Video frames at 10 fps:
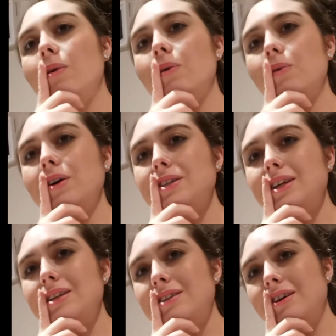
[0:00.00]
what was
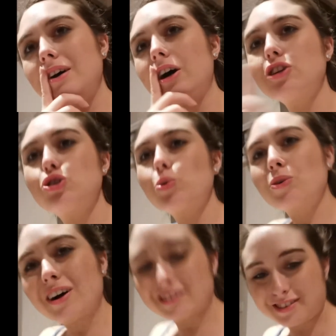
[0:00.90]
it? A
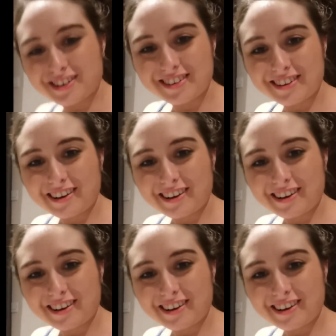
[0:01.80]
donut.